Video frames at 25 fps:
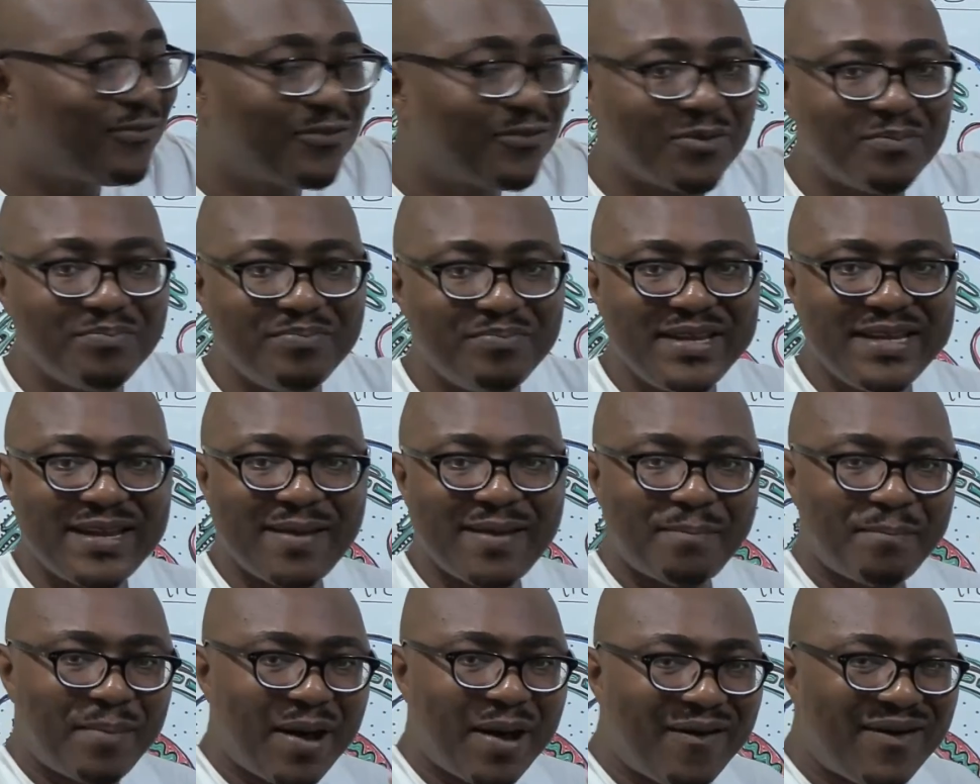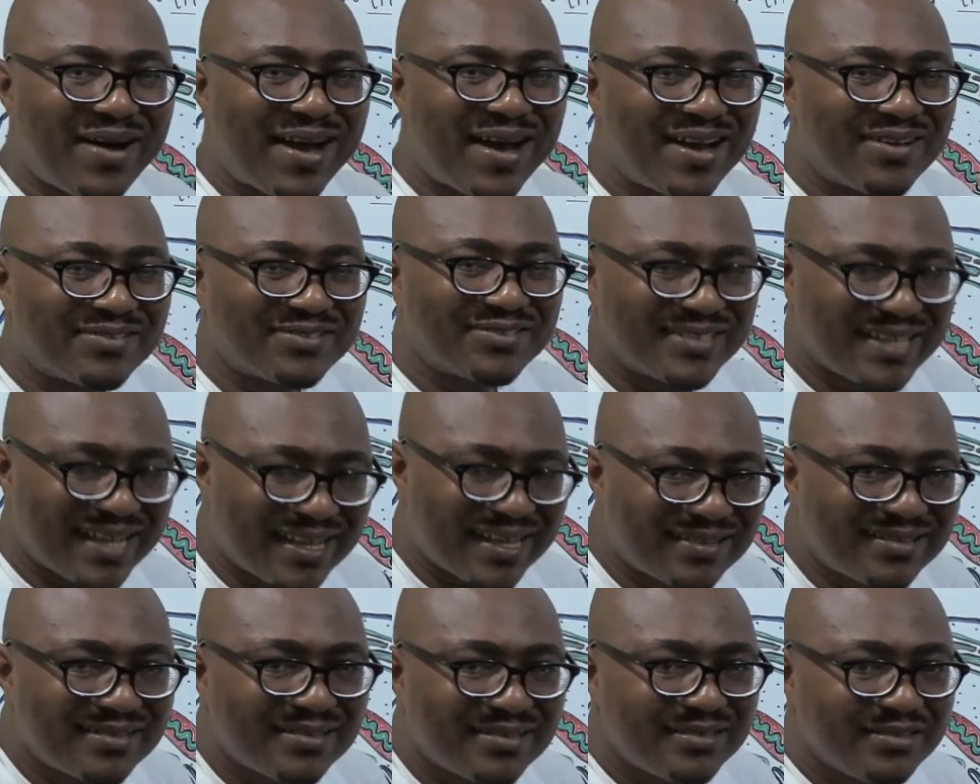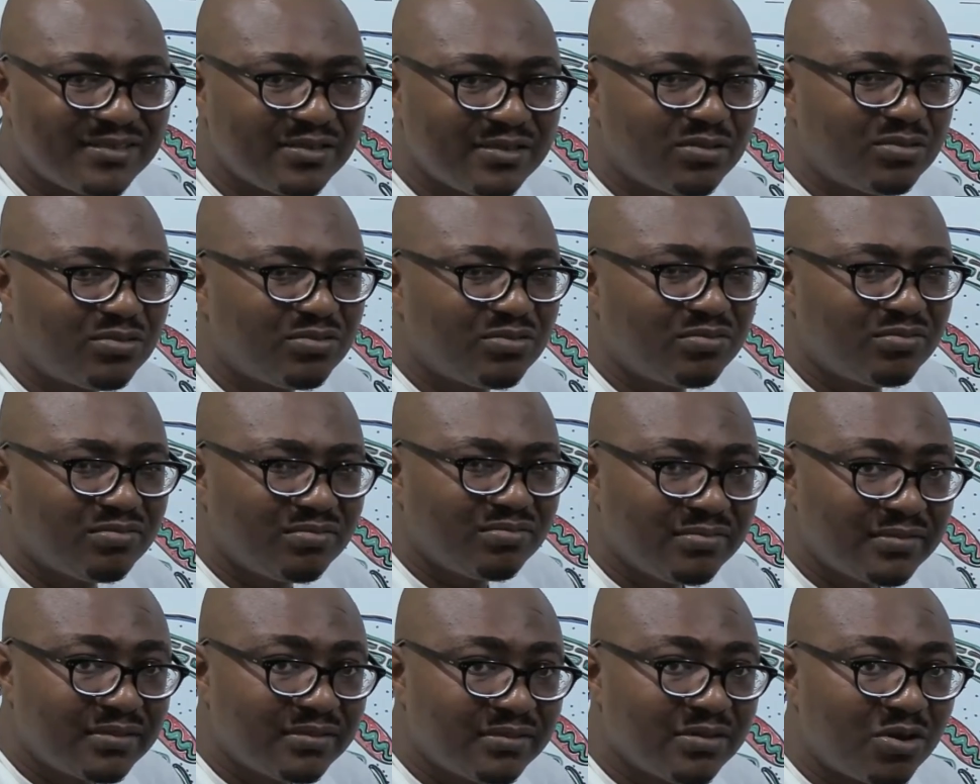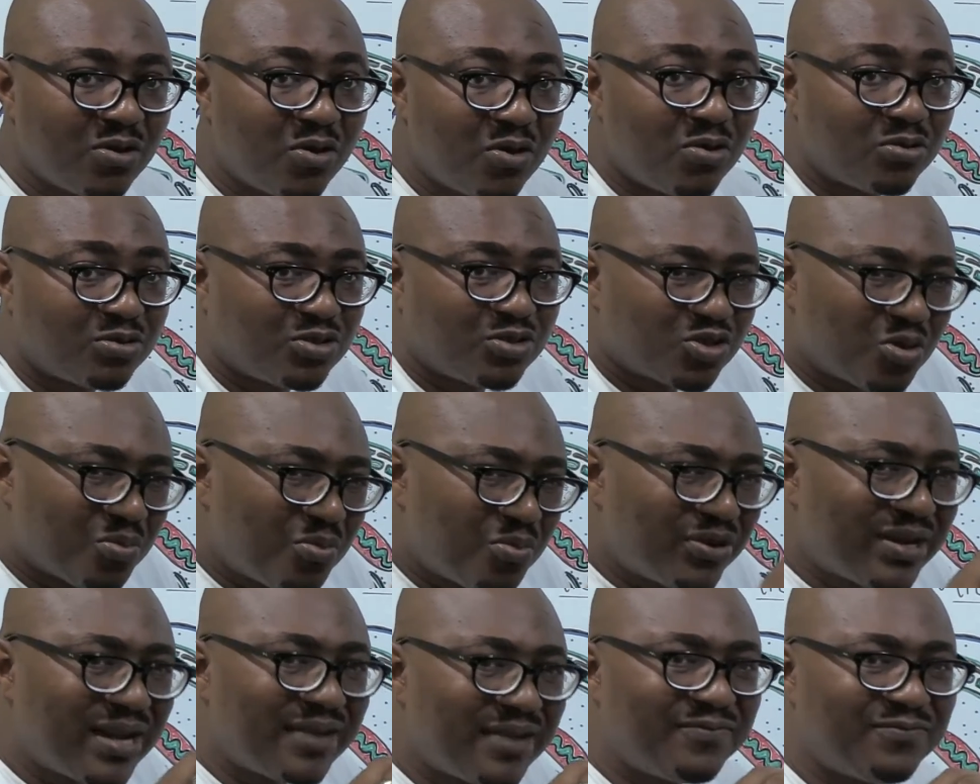from being a powerhouse, there are some other